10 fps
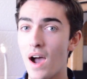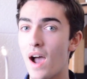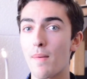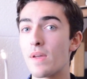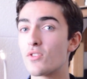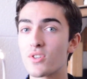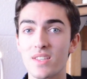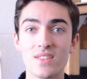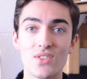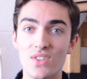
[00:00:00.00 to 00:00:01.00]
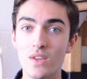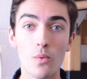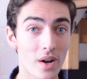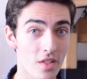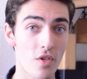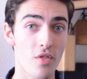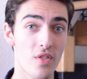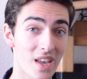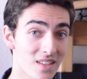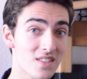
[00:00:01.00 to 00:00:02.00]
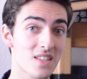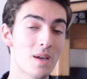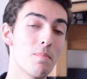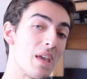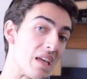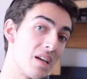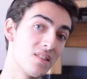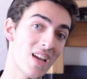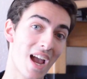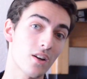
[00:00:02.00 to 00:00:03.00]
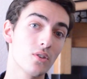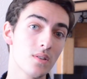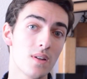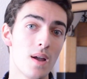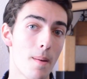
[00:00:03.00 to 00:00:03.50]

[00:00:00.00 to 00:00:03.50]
I'm interested to see what other things can be tackled